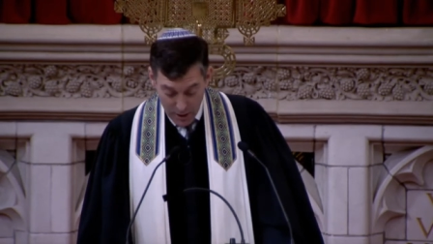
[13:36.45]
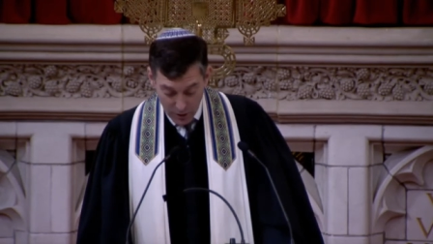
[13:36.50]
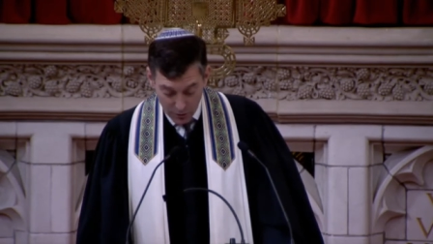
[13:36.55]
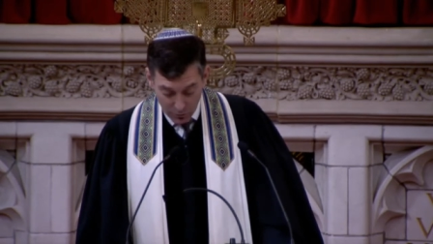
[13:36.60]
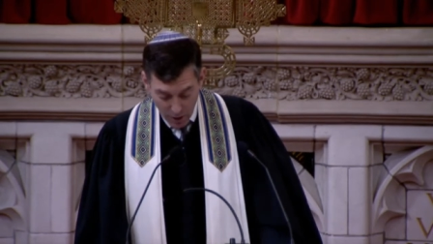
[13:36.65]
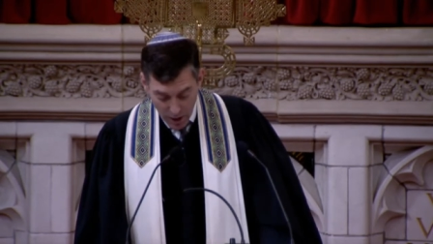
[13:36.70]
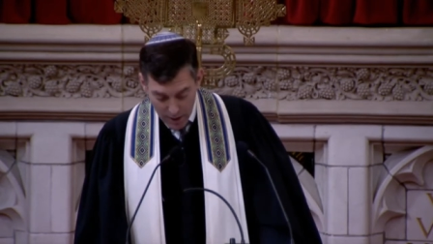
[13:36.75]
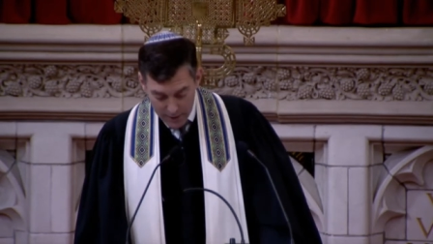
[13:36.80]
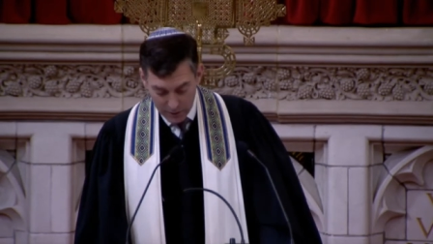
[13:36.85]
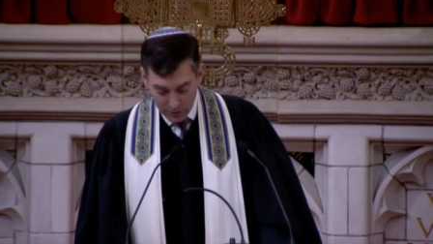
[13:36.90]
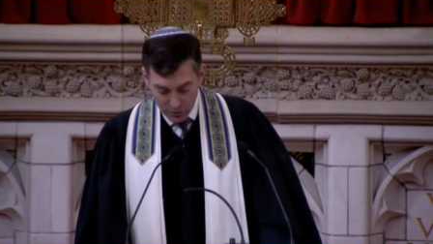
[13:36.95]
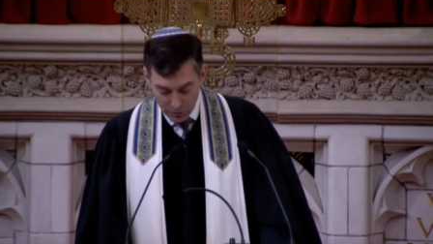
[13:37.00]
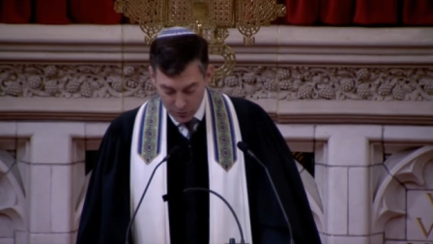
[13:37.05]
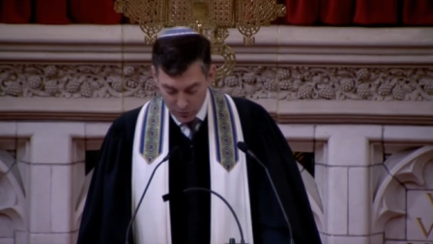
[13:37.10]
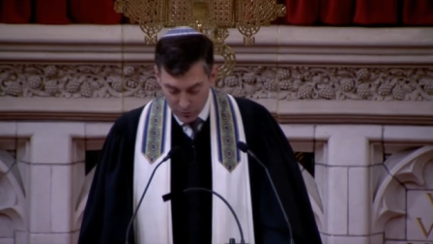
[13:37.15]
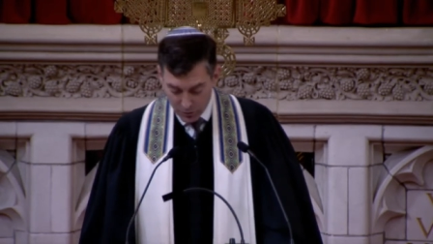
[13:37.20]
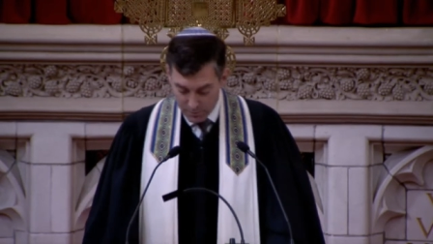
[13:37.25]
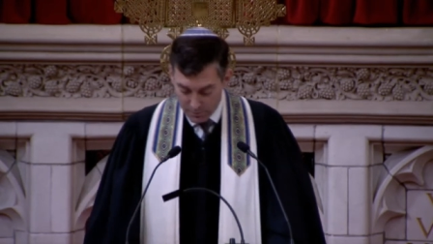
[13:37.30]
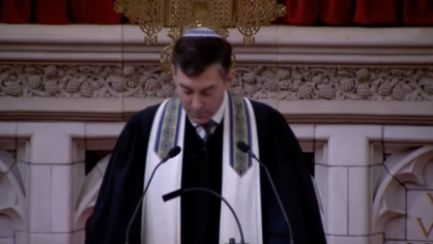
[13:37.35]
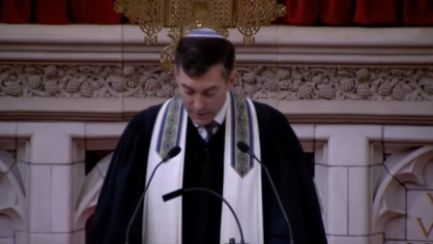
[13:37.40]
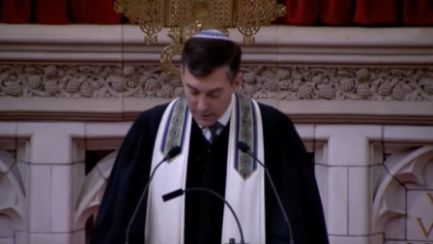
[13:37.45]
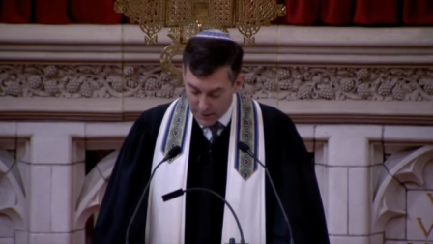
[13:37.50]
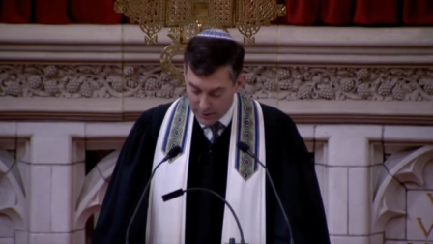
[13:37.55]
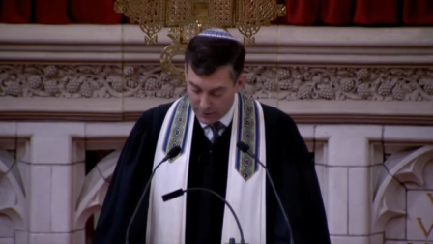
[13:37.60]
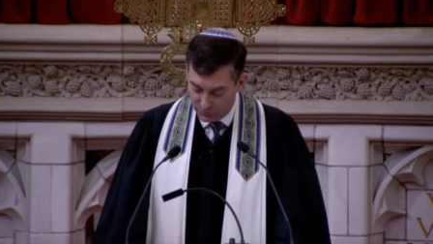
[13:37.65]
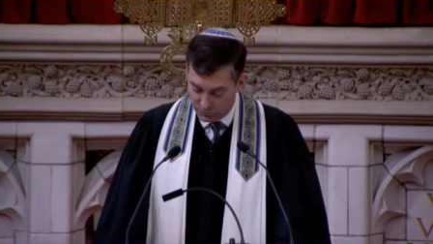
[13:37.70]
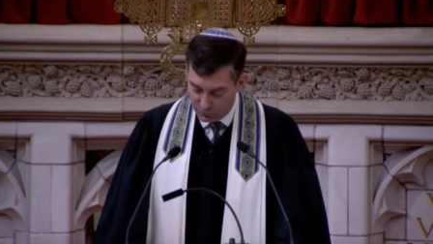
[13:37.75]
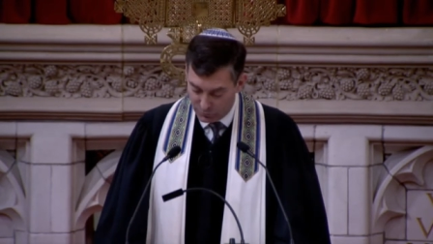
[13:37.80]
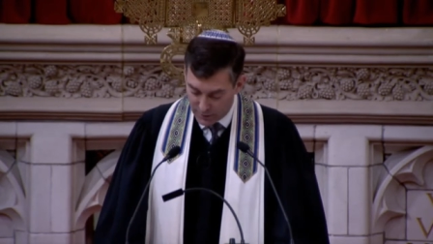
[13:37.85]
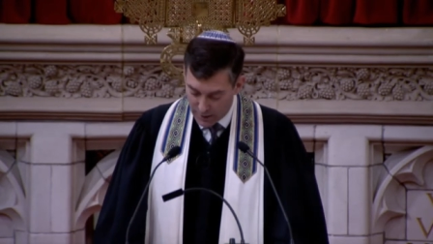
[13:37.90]
chronicled her
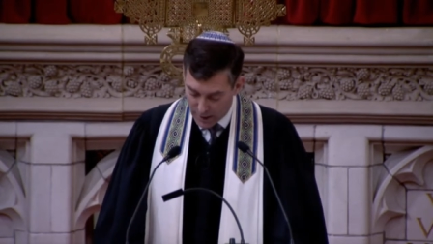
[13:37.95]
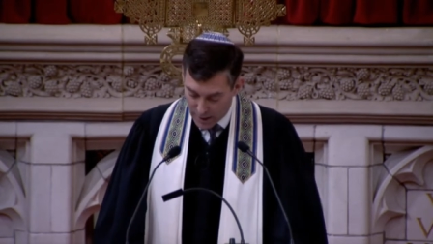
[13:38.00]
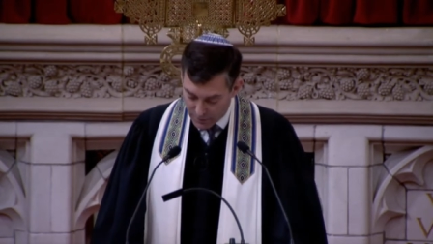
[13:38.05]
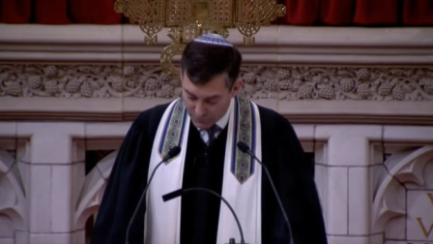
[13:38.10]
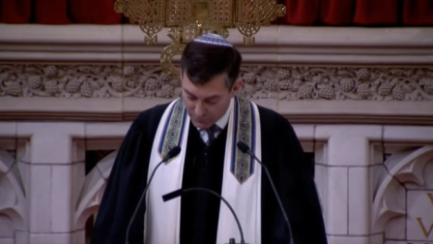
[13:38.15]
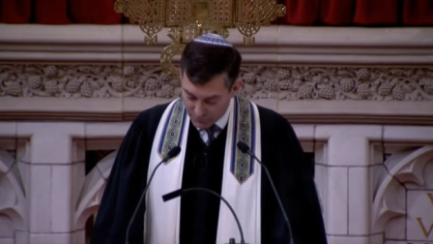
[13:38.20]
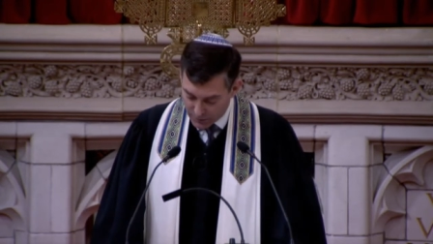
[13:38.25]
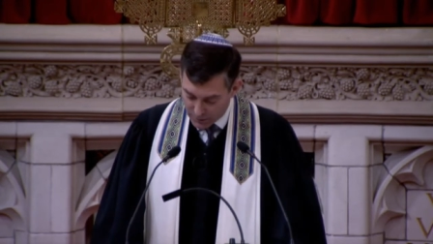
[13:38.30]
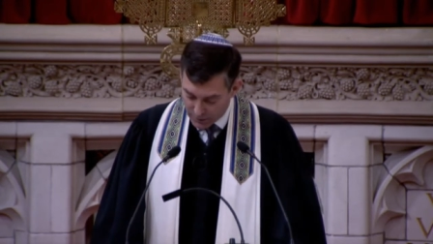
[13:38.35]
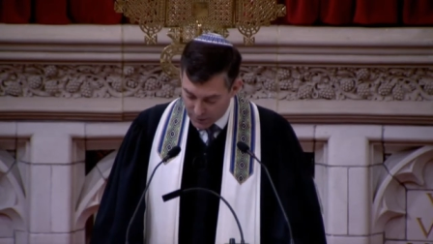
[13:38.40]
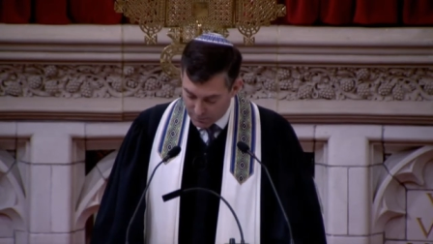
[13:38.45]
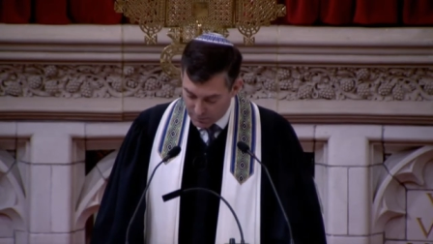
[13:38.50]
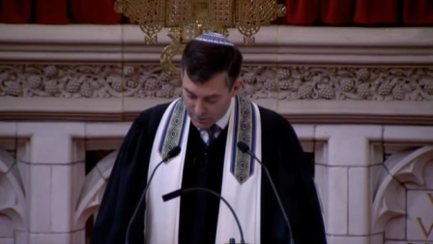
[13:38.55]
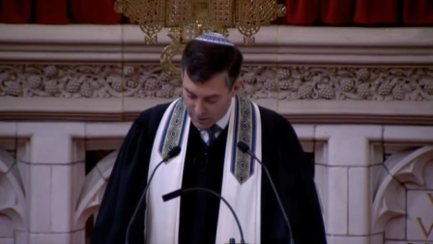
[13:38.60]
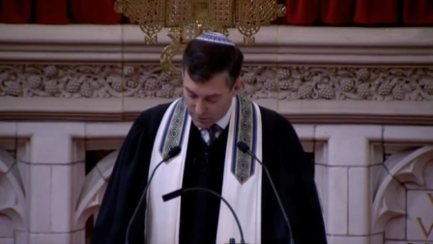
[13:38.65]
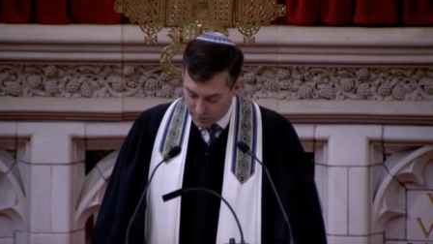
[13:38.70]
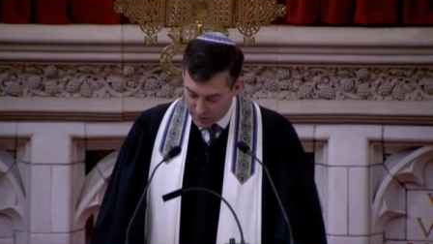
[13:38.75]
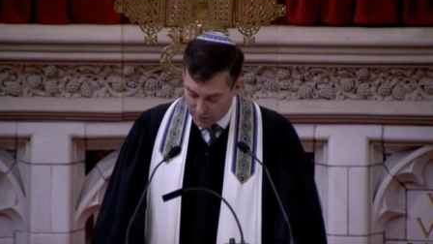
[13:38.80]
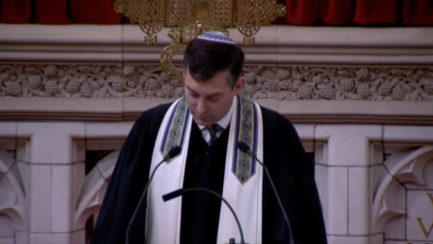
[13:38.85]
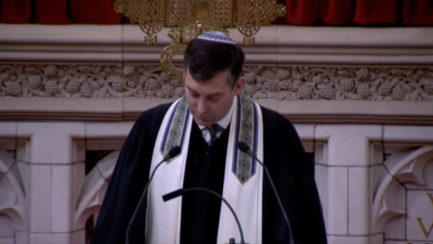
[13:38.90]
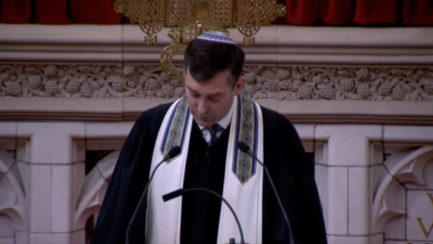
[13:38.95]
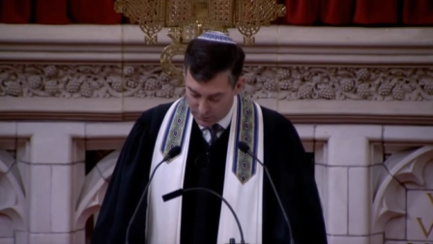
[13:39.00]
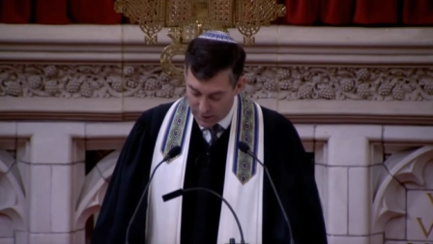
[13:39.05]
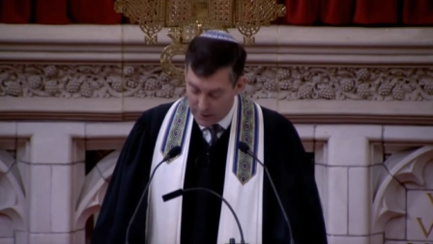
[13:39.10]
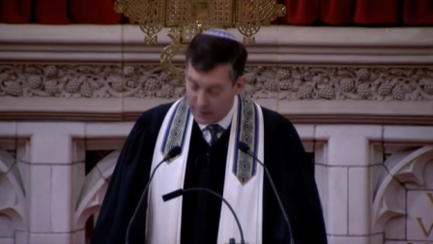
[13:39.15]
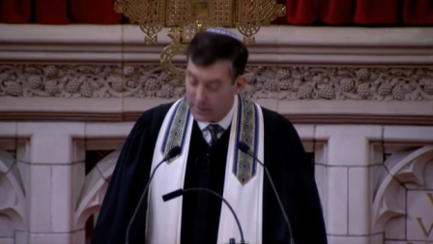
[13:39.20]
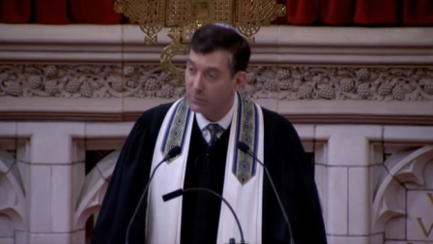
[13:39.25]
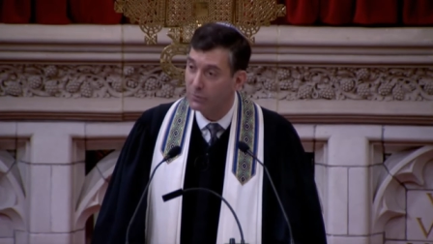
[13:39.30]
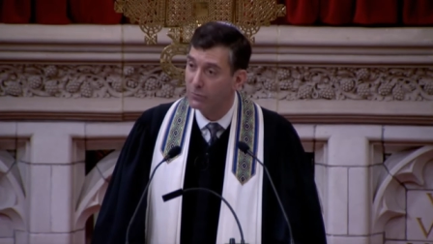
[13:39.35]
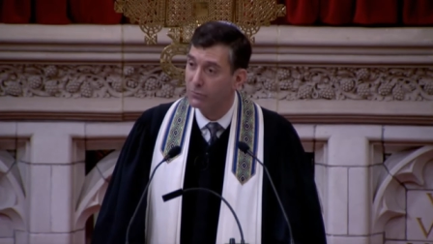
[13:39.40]
meetings with African American
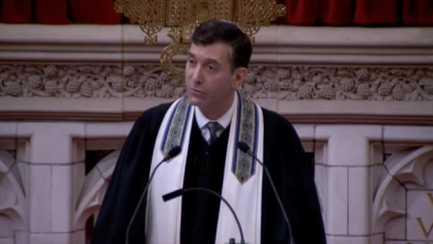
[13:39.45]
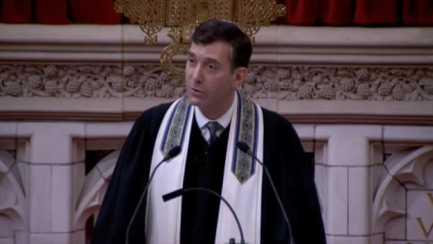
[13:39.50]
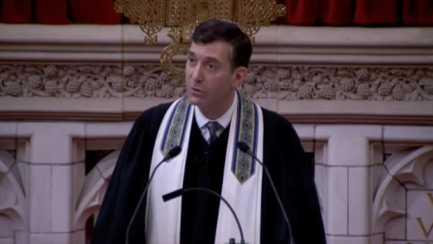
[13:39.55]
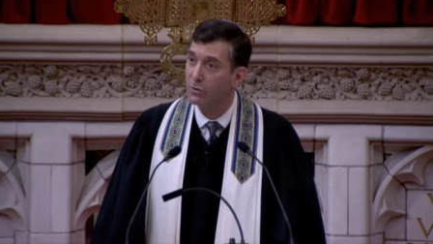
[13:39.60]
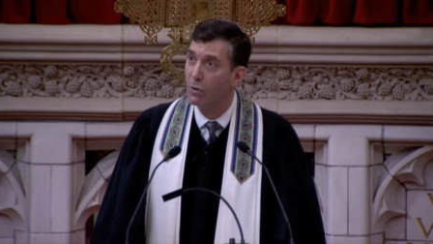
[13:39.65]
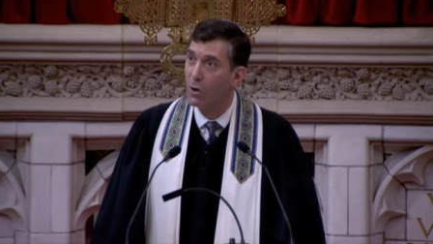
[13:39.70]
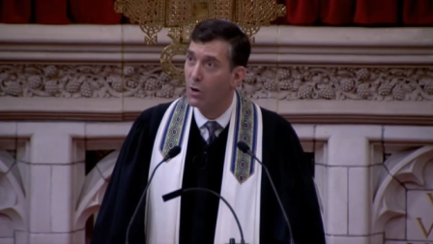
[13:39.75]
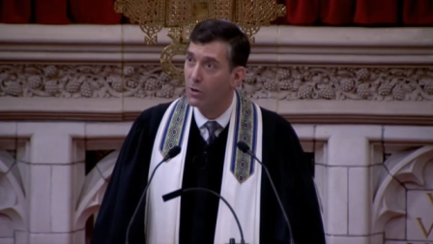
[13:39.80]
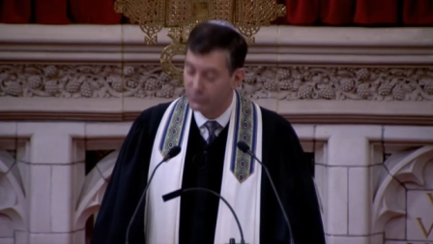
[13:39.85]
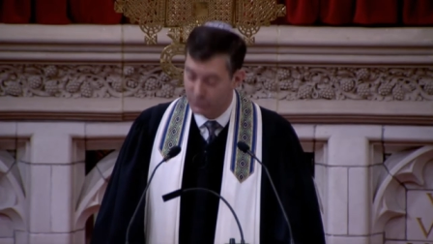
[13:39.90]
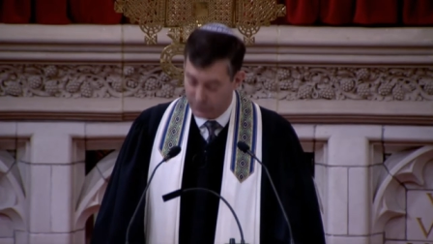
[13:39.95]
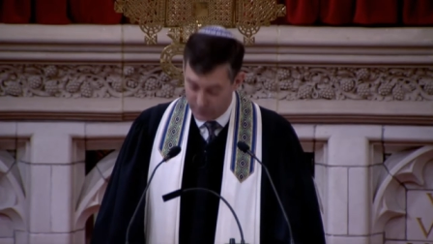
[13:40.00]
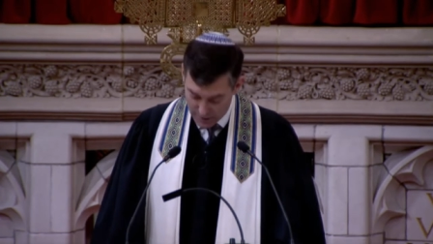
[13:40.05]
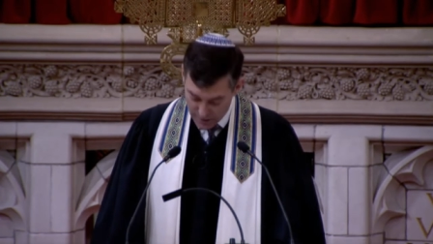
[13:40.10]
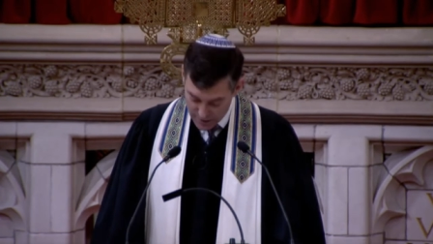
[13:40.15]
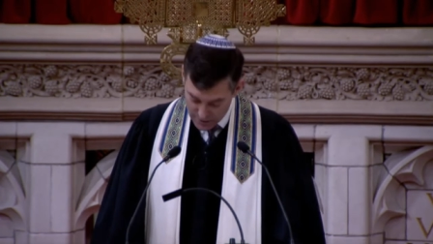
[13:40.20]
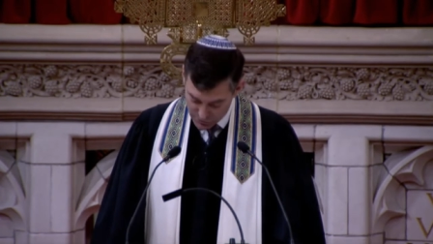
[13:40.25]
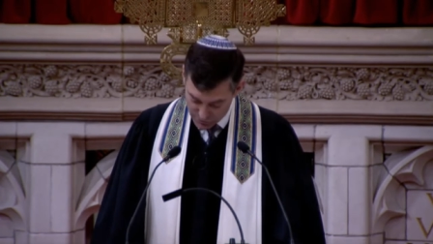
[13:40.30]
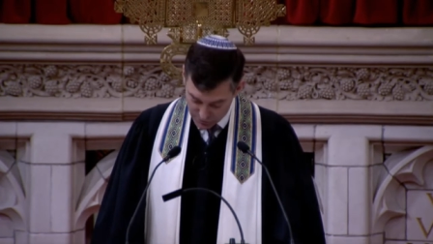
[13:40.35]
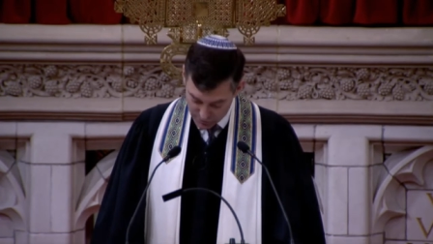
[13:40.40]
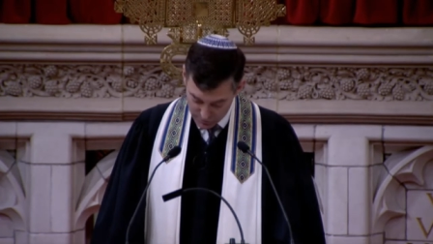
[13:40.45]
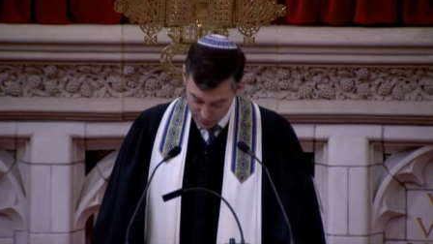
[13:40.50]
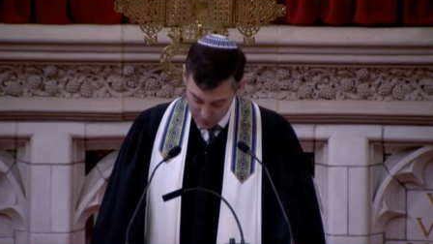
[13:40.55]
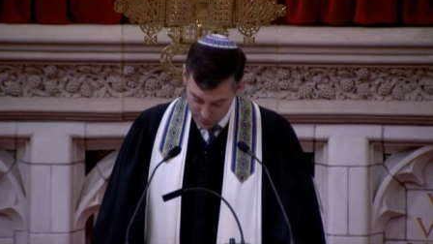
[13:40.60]
millennials across the nation.